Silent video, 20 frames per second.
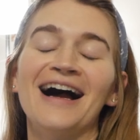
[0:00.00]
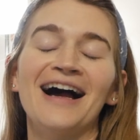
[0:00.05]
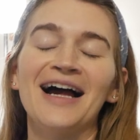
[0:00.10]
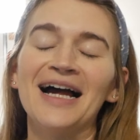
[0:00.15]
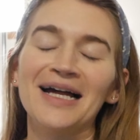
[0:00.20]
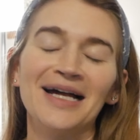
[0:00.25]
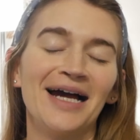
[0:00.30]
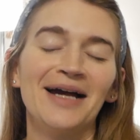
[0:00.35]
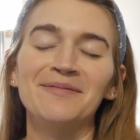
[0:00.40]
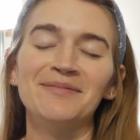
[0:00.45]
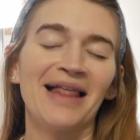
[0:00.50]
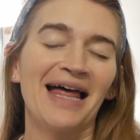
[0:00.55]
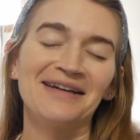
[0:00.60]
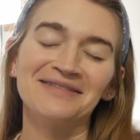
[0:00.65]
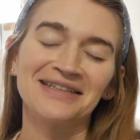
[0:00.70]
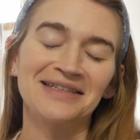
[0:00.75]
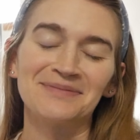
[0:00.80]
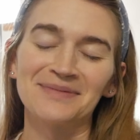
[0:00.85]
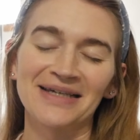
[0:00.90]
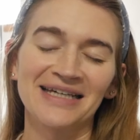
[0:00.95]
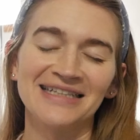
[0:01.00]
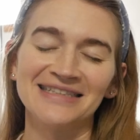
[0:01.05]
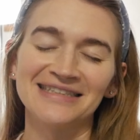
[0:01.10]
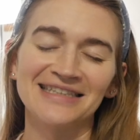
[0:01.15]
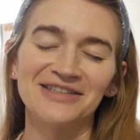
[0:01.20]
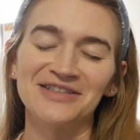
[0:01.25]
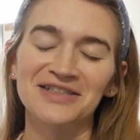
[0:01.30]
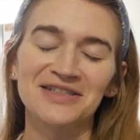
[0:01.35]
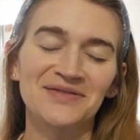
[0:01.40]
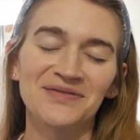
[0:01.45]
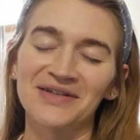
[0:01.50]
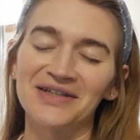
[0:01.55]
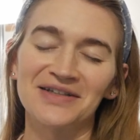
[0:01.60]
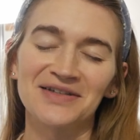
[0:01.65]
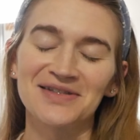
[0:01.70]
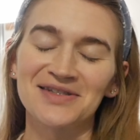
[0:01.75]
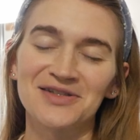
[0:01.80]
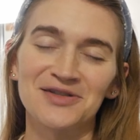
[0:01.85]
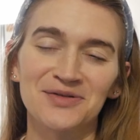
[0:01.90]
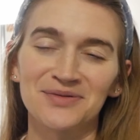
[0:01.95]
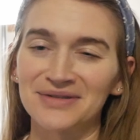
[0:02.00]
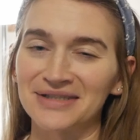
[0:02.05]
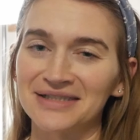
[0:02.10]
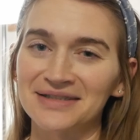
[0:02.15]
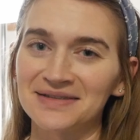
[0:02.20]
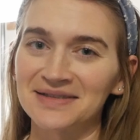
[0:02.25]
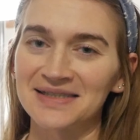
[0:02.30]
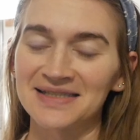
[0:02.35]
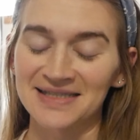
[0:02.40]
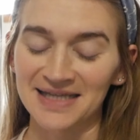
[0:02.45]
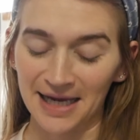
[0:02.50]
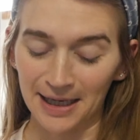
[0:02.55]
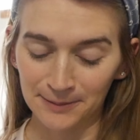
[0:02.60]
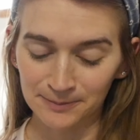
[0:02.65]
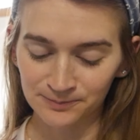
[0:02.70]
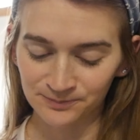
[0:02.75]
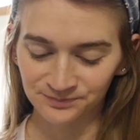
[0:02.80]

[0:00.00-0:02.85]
I'm laughing because it just feels surreal to say.